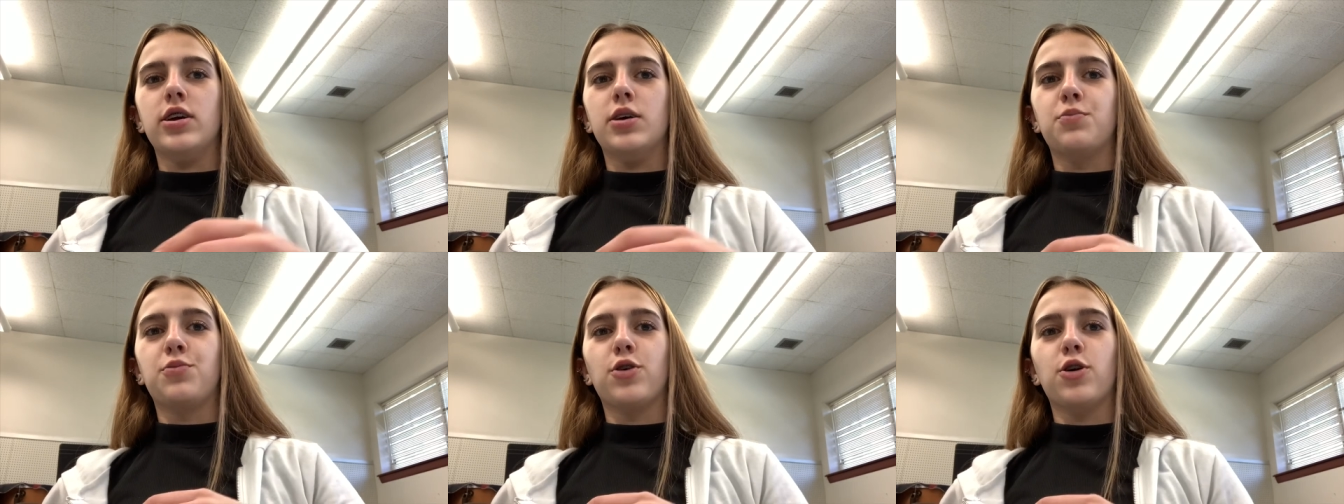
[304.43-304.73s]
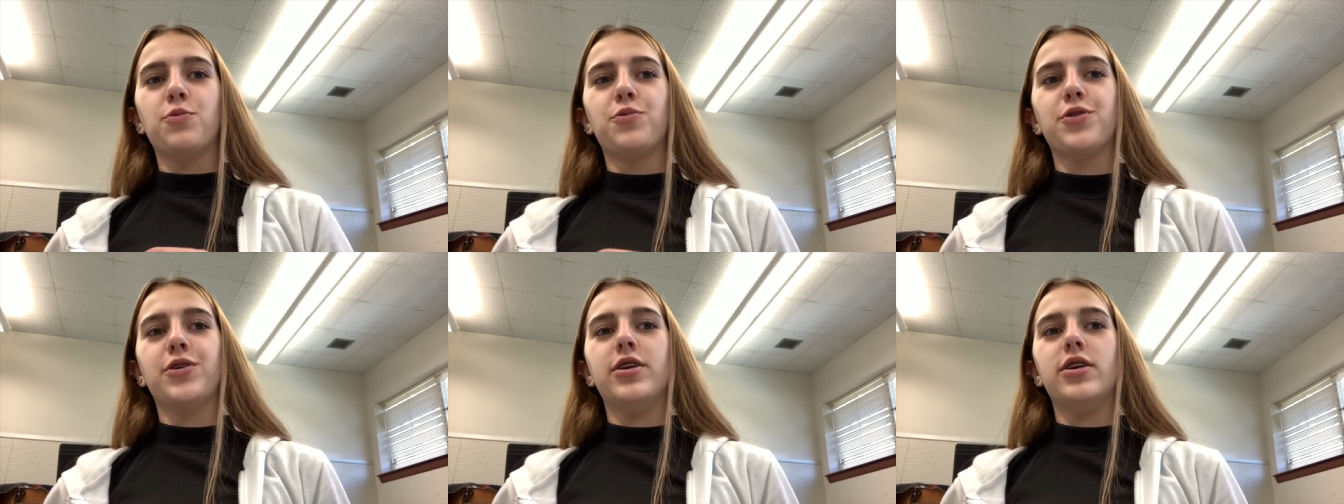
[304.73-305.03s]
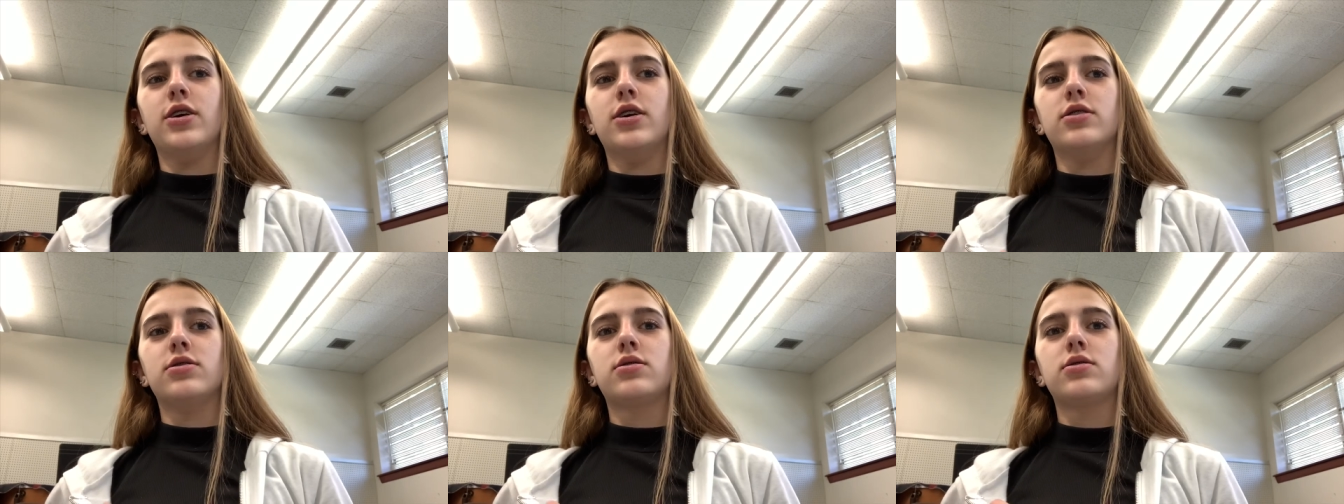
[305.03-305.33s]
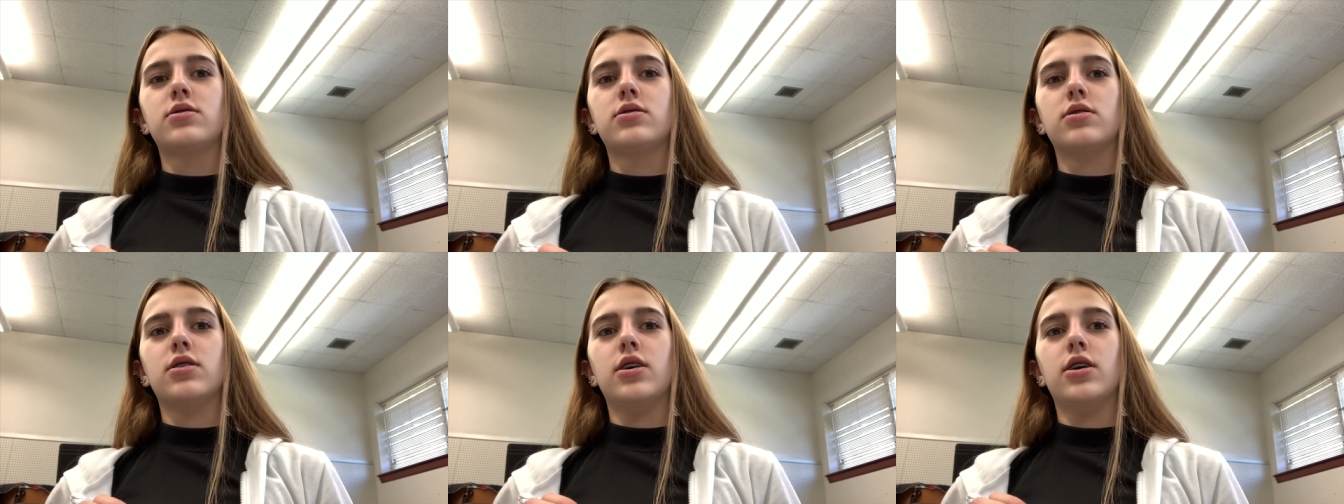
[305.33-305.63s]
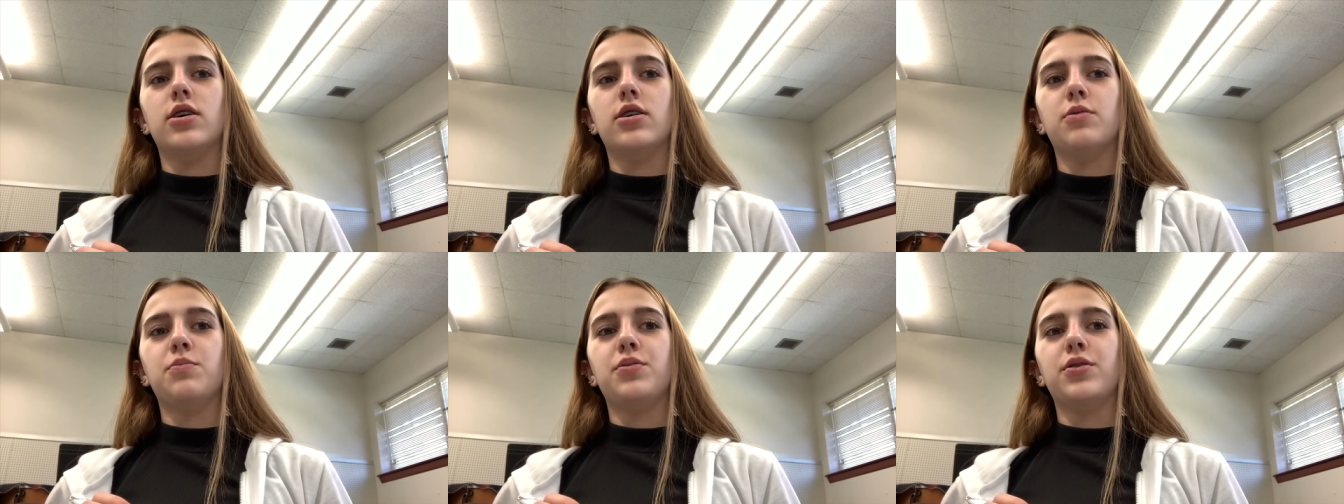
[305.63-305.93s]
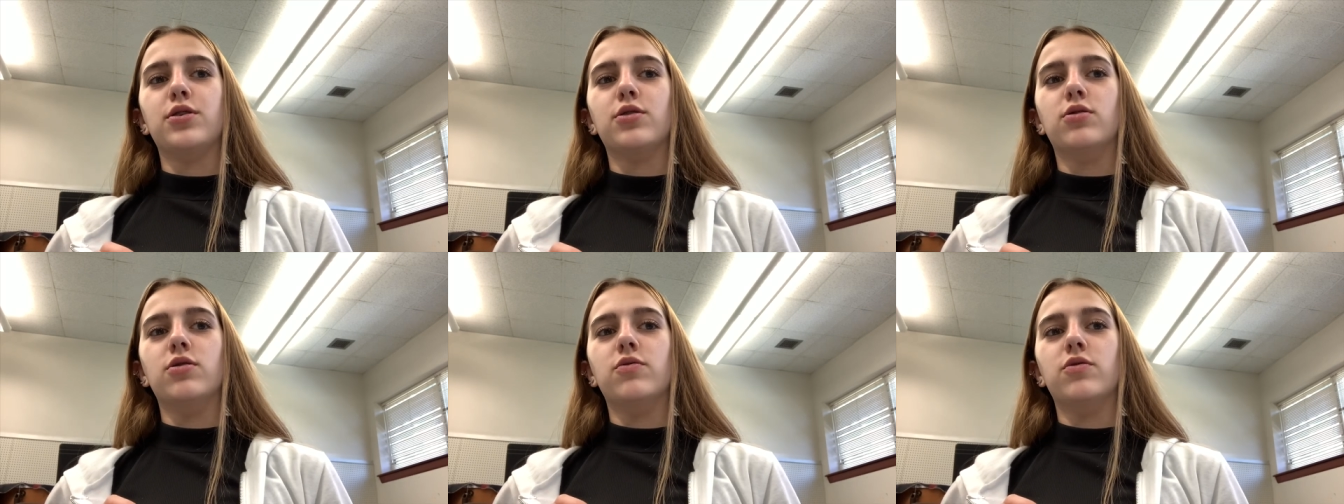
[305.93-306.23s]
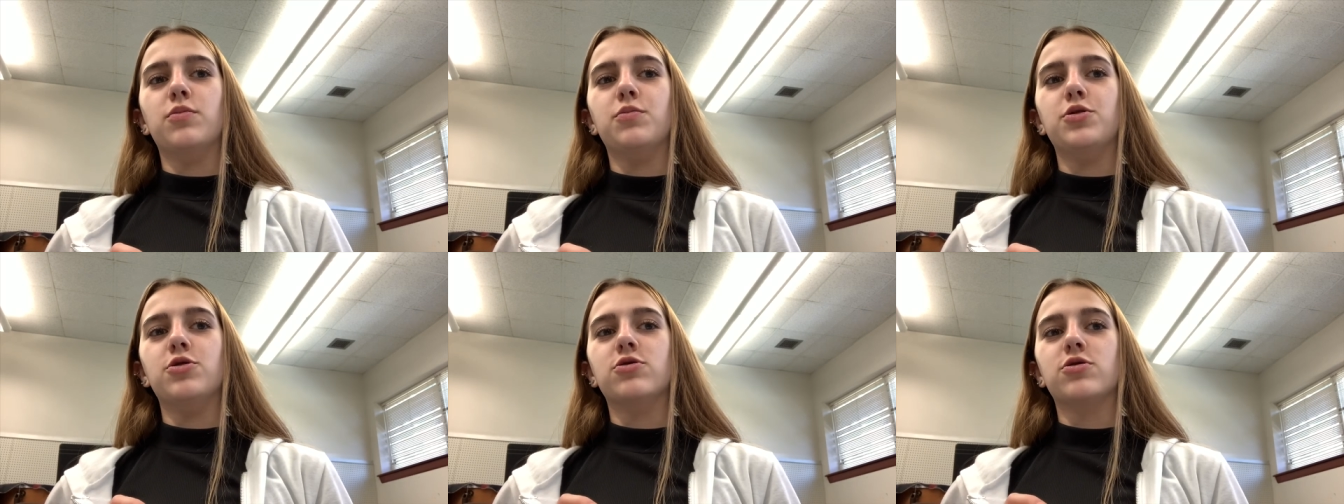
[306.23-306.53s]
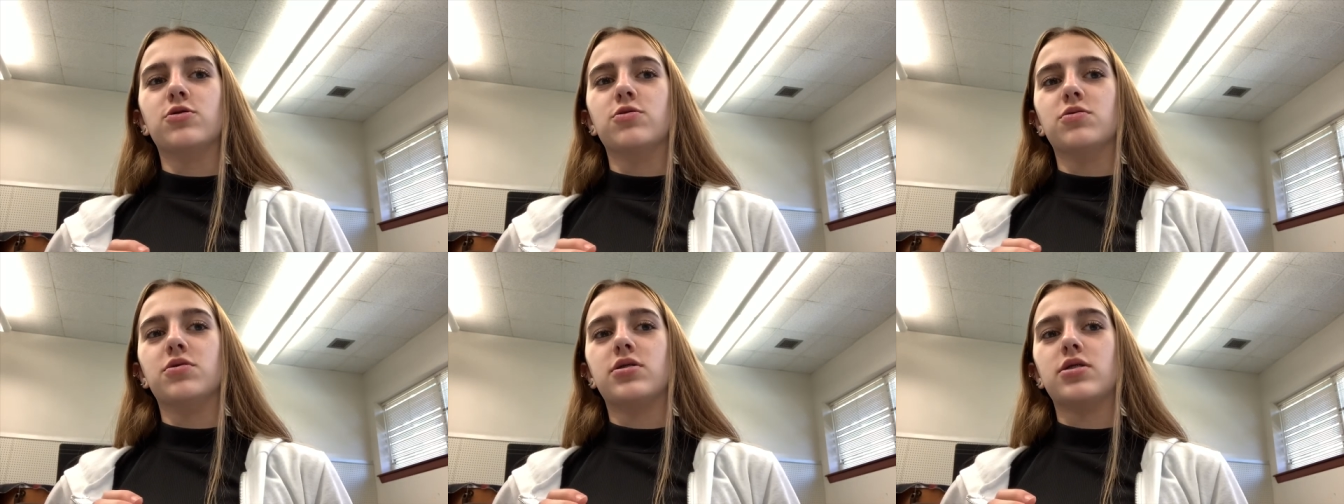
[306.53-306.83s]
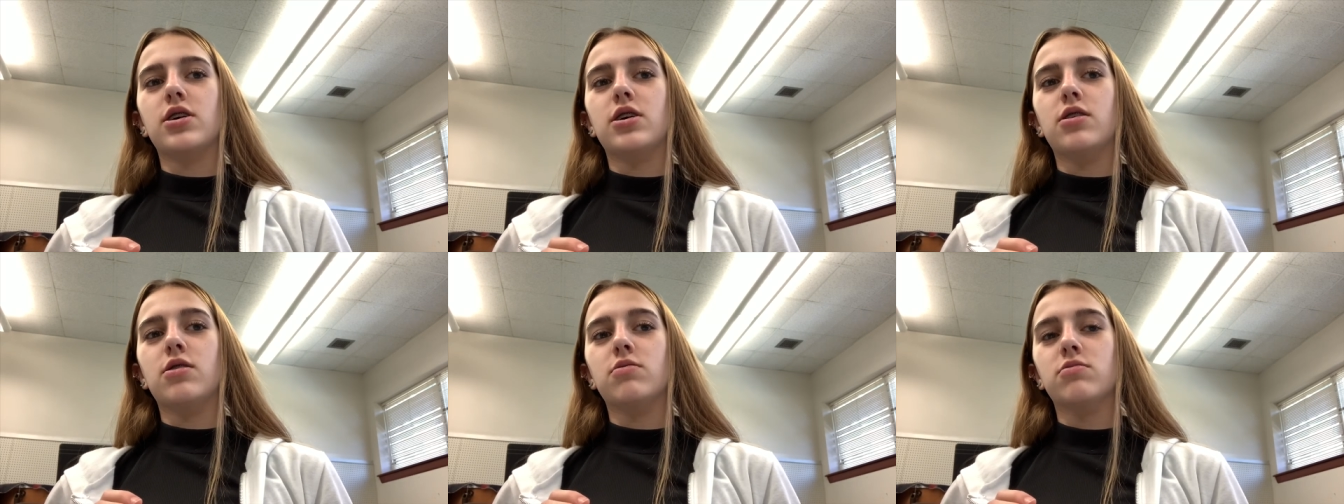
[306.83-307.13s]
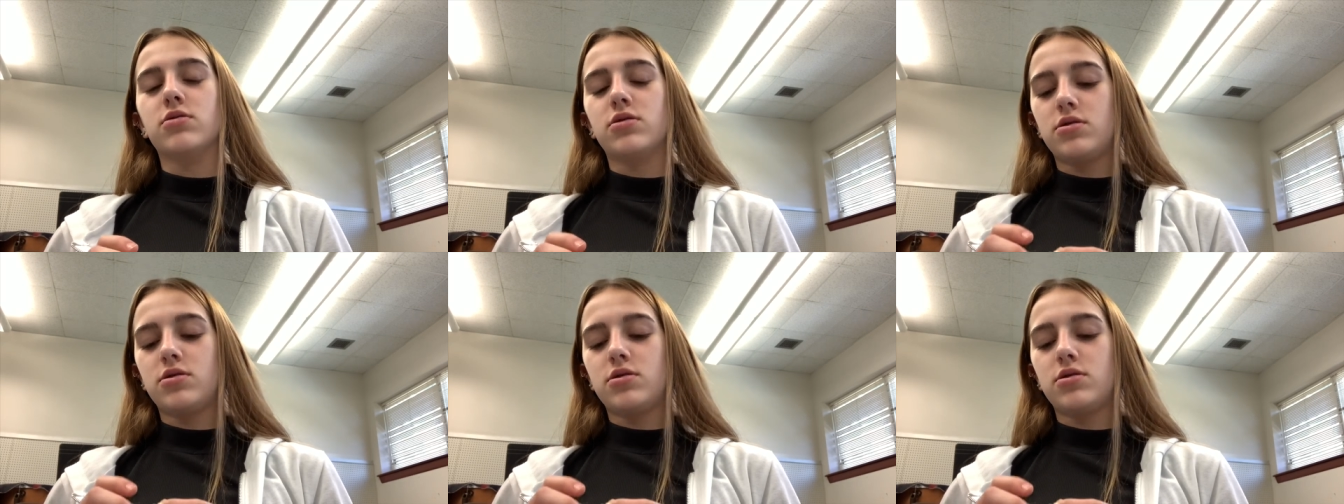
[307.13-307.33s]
appropriateness, and appeal of the musical sounds.